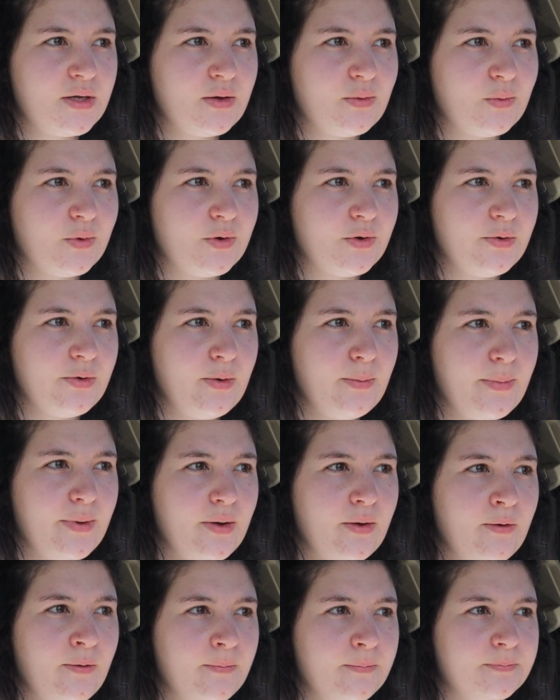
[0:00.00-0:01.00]
I wonder
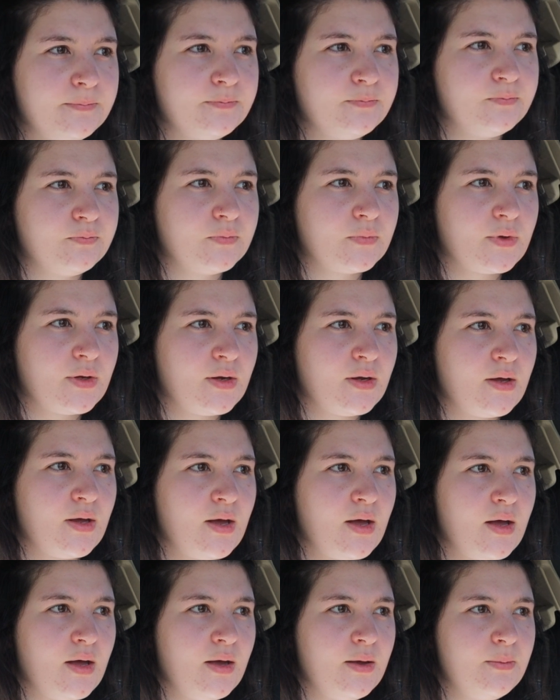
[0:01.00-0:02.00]
about.
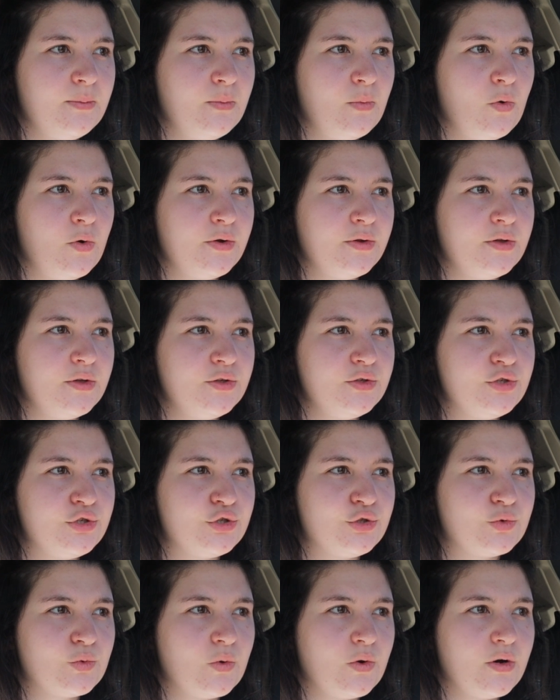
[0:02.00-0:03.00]
I'm more than
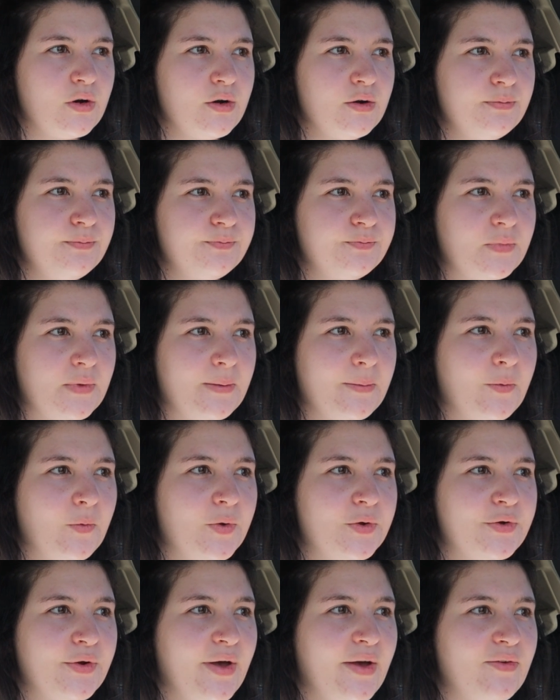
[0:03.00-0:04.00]
sure I'm
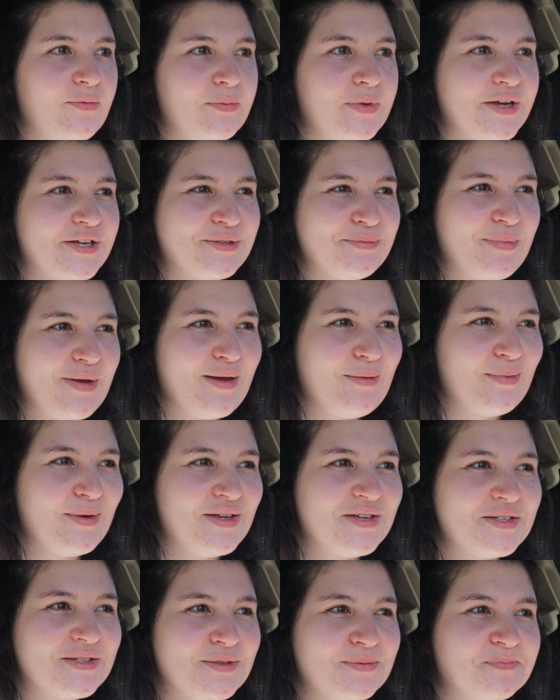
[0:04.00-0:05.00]
going to have mixed
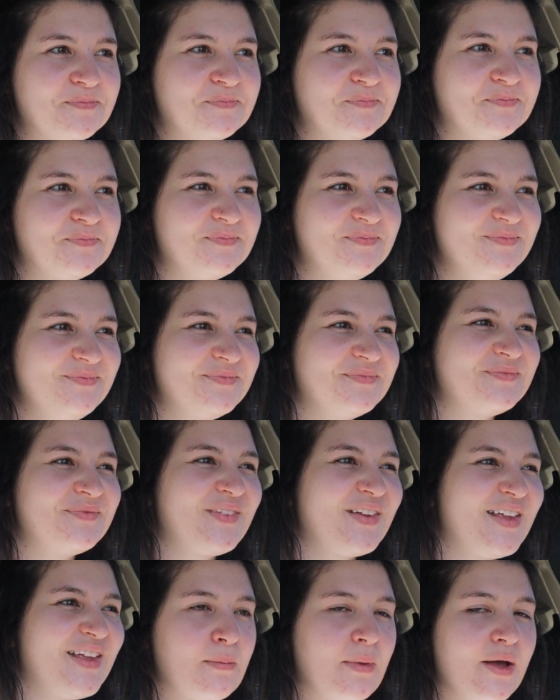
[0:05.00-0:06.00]
babies.
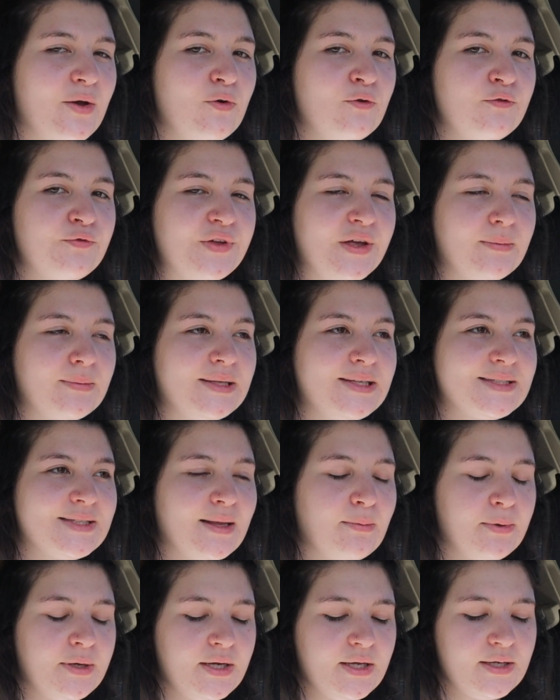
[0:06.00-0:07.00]
My whole family is
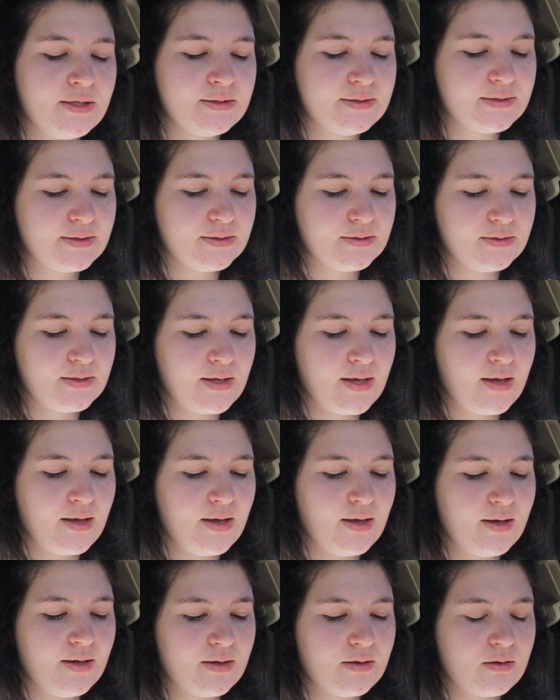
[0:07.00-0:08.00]
Lebanese
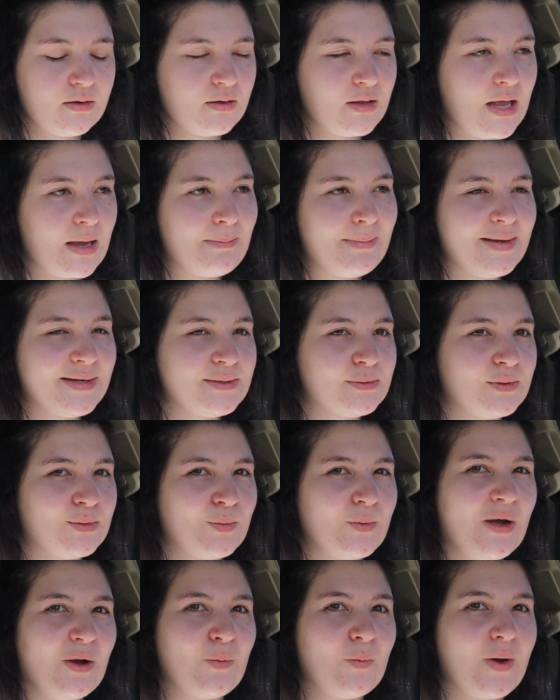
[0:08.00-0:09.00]
and like mixed
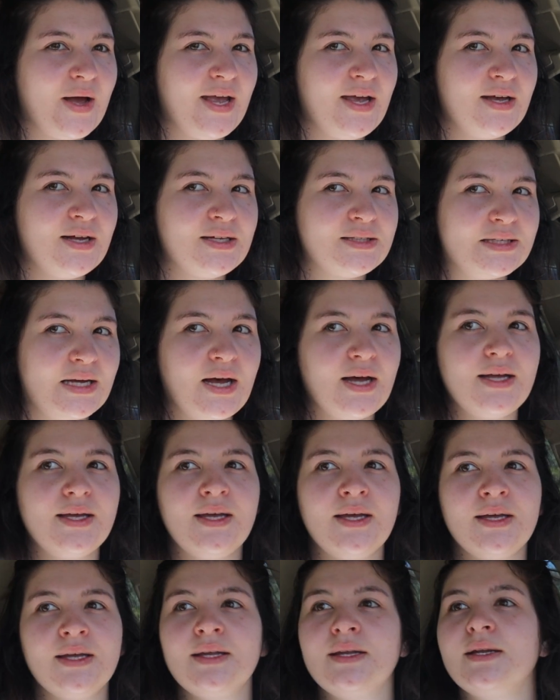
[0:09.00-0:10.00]
with like white
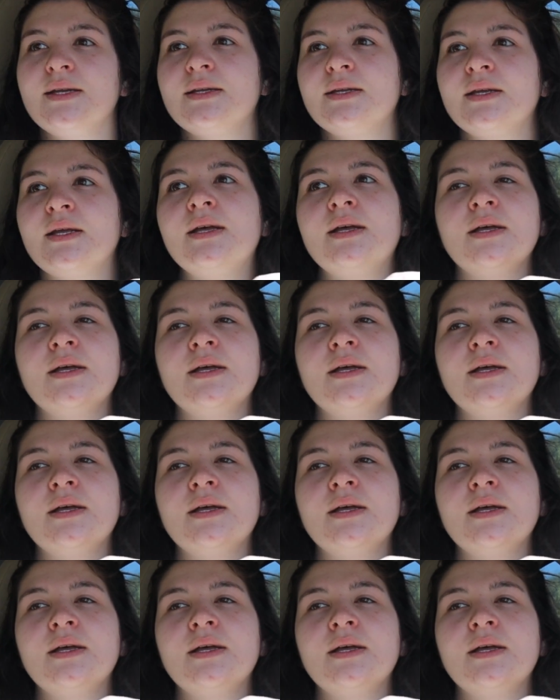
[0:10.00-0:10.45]
Italian, and